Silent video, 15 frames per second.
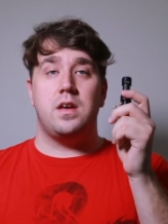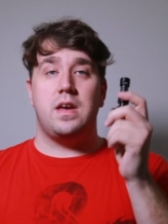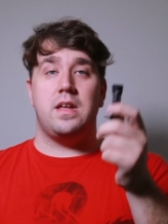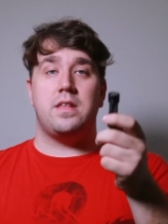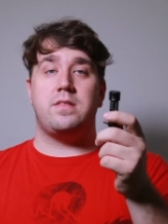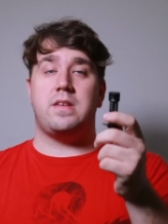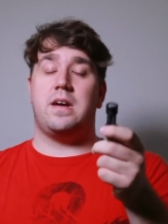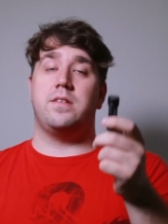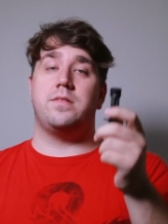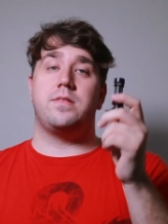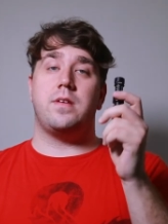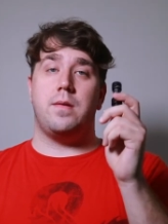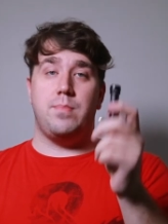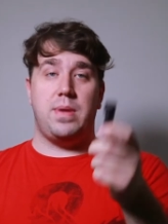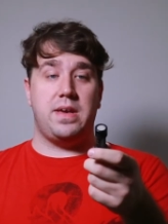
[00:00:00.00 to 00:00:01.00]
It
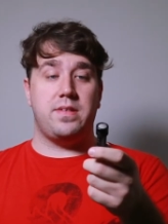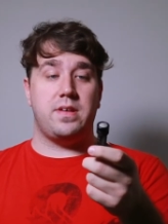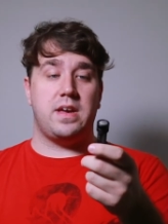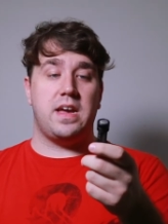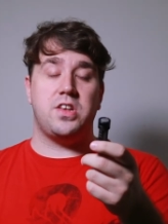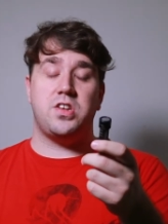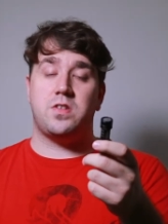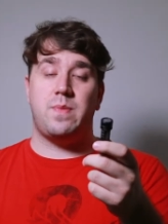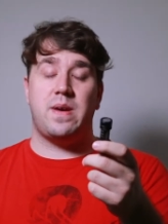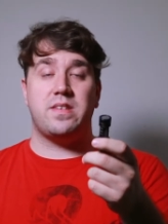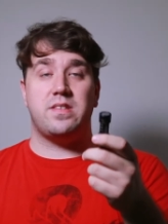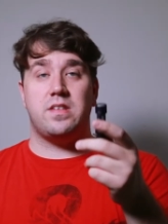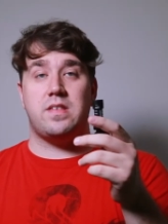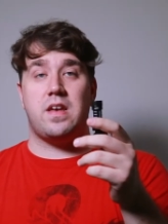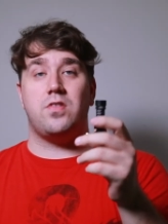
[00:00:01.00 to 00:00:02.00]
sounds amazing. It just
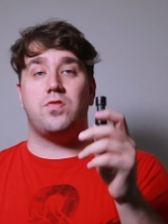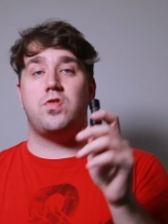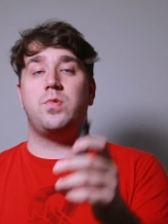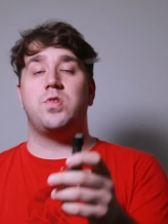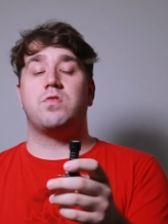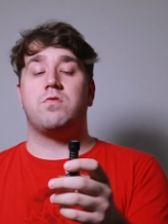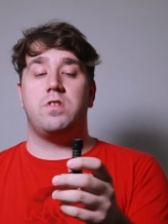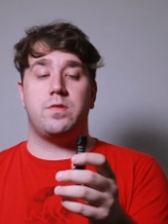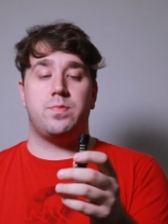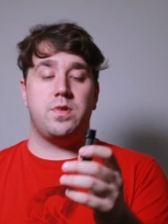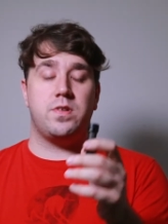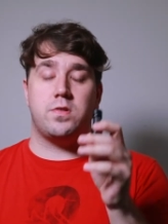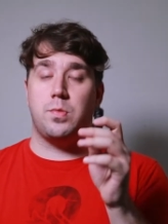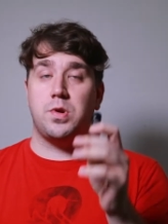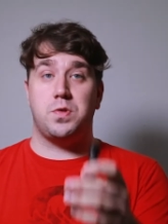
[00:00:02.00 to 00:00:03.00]
makes it sound so much crisper
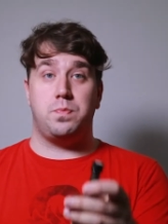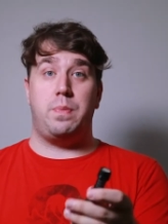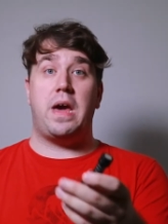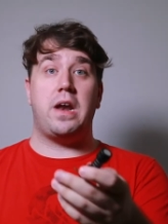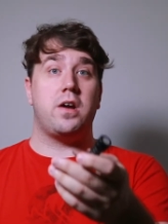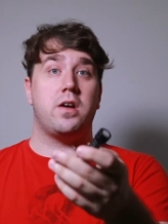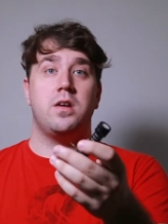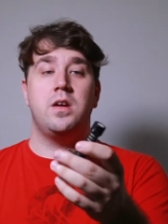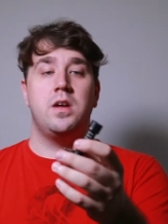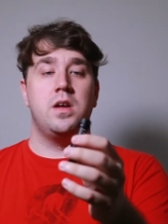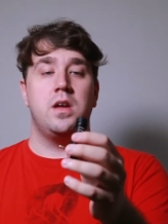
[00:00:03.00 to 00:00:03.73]
and so much better